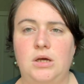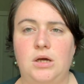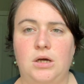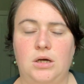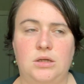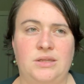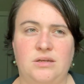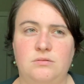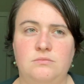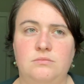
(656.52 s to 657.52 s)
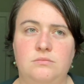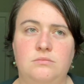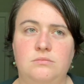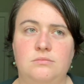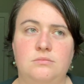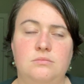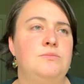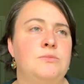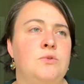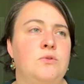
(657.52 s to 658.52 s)
like,
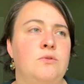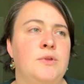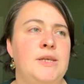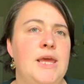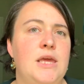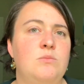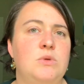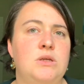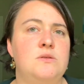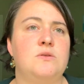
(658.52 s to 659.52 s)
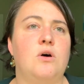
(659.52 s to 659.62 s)
the name is